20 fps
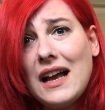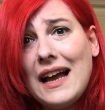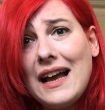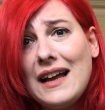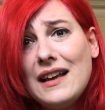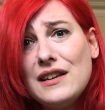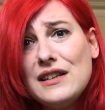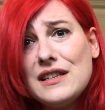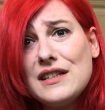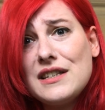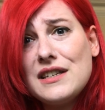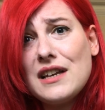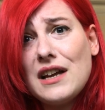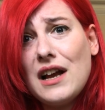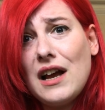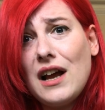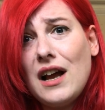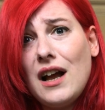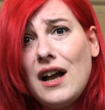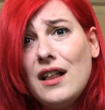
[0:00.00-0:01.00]
and
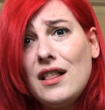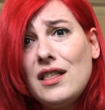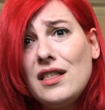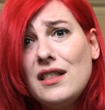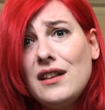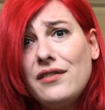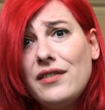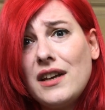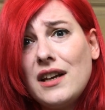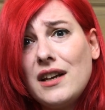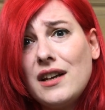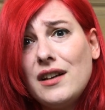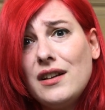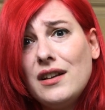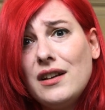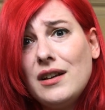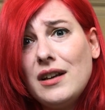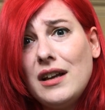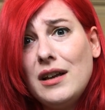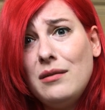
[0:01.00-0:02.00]
living
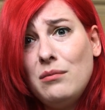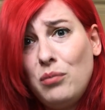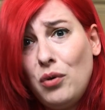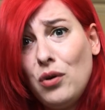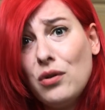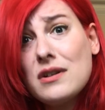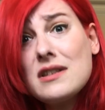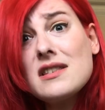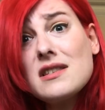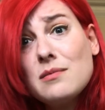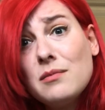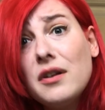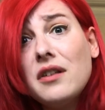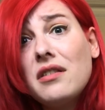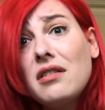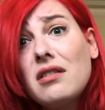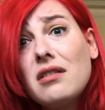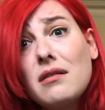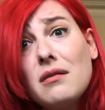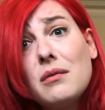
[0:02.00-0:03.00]
in Portsmouth